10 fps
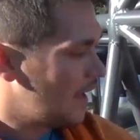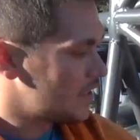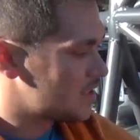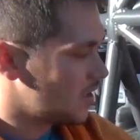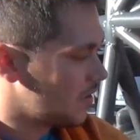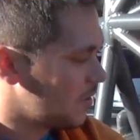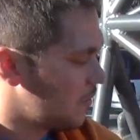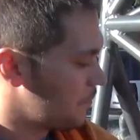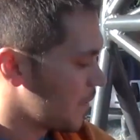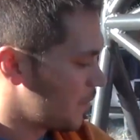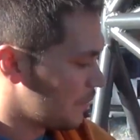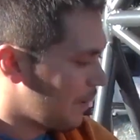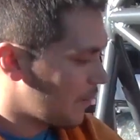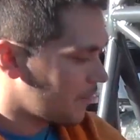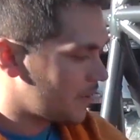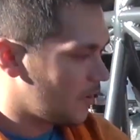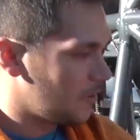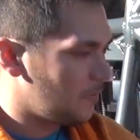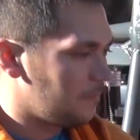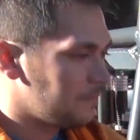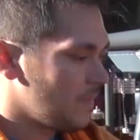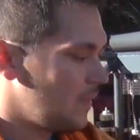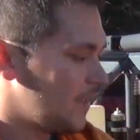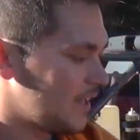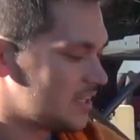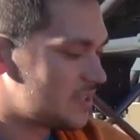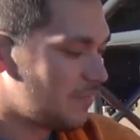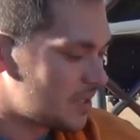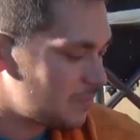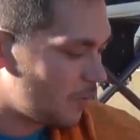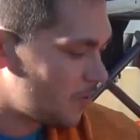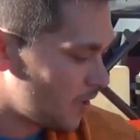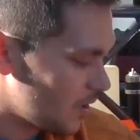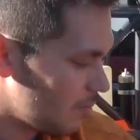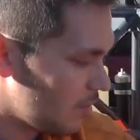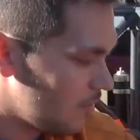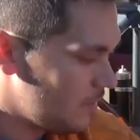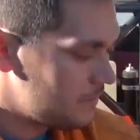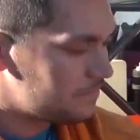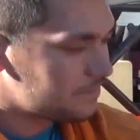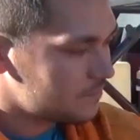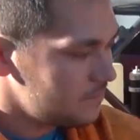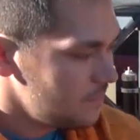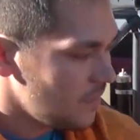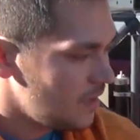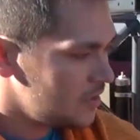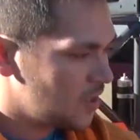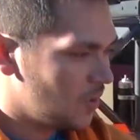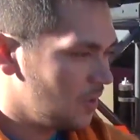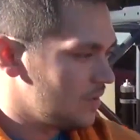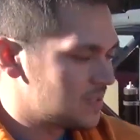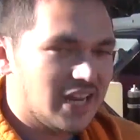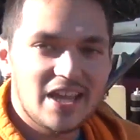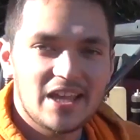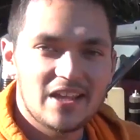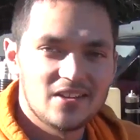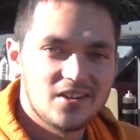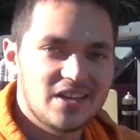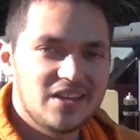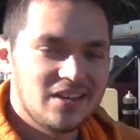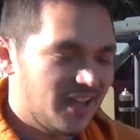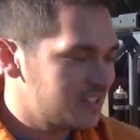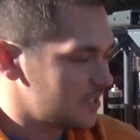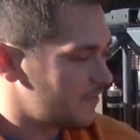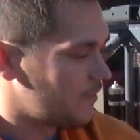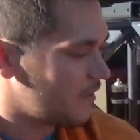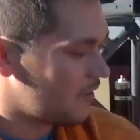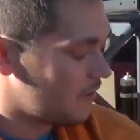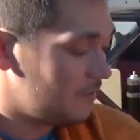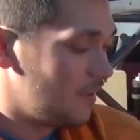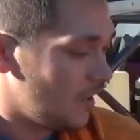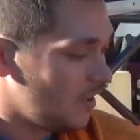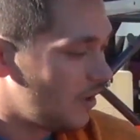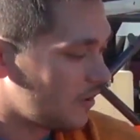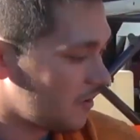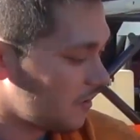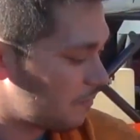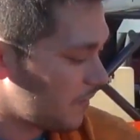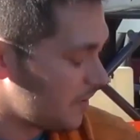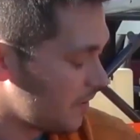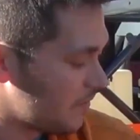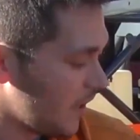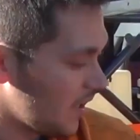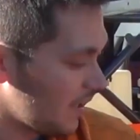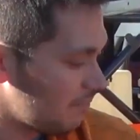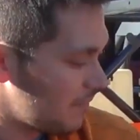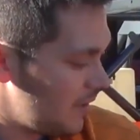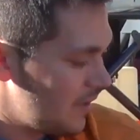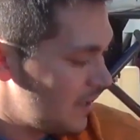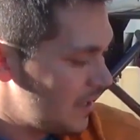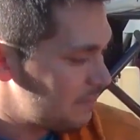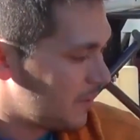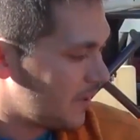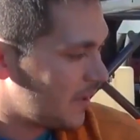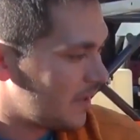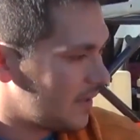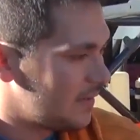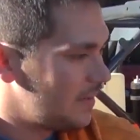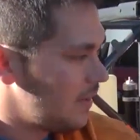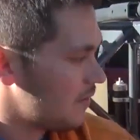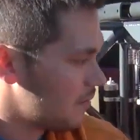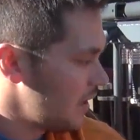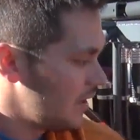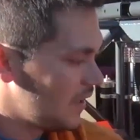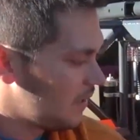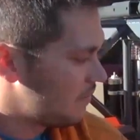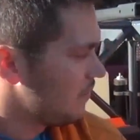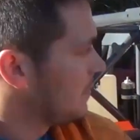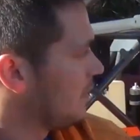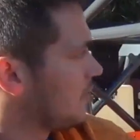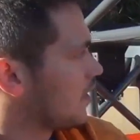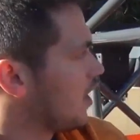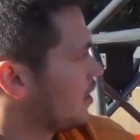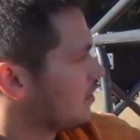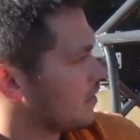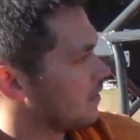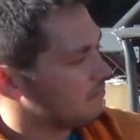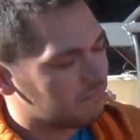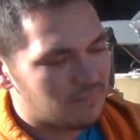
And so with a powder coat, it's much more durable, so it'll stay looking nicer for a longer period of time. But really, the color,